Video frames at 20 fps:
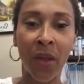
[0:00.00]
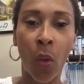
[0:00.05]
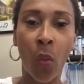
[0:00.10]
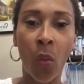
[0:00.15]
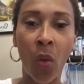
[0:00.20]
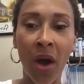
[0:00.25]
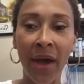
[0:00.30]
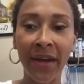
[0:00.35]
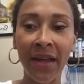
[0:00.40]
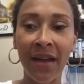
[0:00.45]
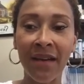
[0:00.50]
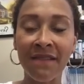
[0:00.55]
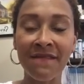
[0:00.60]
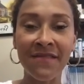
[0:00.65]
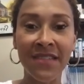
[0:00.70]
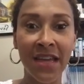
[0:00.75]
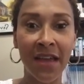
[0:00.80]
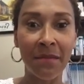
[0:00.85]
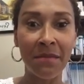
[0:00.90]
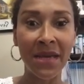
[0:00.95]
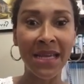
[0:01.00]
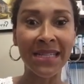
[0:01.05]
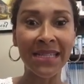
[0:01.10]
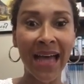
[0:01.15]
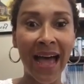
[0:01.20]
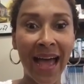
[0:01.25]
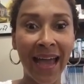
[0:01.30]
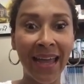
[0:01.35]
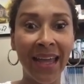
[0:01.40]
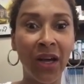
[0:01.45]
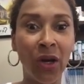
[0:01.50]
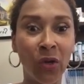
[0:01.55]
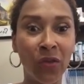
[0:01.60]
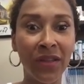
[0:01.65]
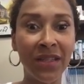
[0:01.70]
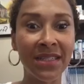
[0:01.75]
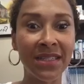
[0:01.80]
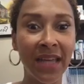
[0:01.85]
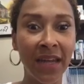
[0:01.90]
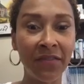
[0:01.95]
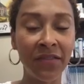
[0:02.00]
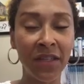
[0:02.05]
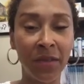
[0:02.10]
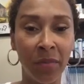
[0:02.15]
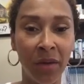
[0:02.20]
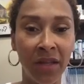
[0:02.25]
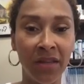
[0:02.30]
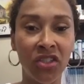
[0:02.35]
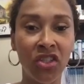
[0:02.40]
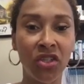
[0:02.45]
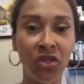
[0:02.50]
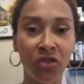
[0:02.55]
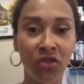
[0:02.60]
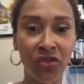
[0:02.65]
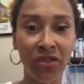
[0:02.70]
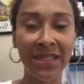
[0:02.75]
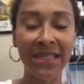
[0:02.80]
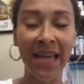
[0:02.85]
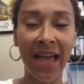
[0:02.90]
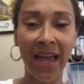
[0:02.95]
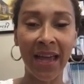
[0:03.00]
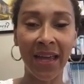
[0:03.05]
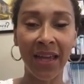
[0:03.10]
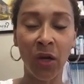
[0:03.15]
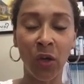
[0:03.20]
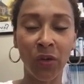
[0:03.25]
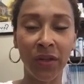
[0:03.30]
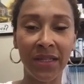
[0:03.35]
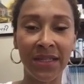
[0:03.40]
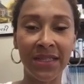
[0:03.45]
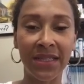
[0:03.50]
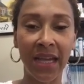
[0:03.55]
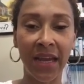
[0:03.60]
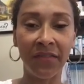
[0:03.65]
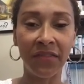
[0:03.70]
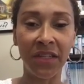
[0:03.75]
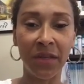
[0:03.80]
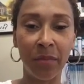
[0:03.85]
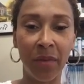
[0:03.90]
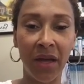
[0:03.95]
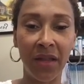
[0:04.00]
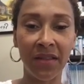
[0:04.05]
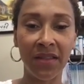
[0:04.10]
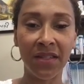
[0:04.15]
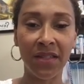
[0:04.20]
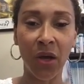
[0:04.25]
One of them is Eye Health and Safety Month, Children's Eye Health and Safety Month.